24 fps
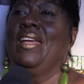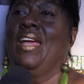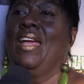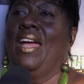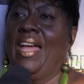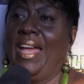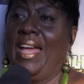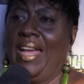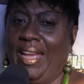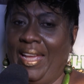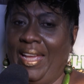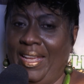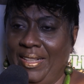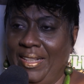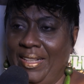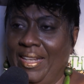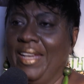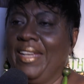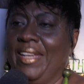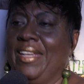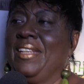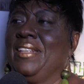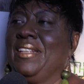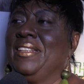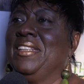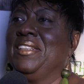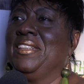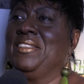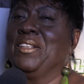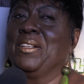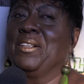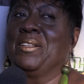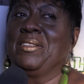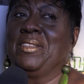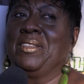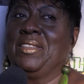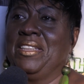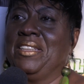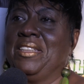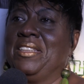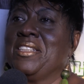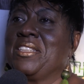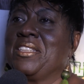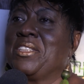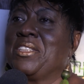Okay. And I did the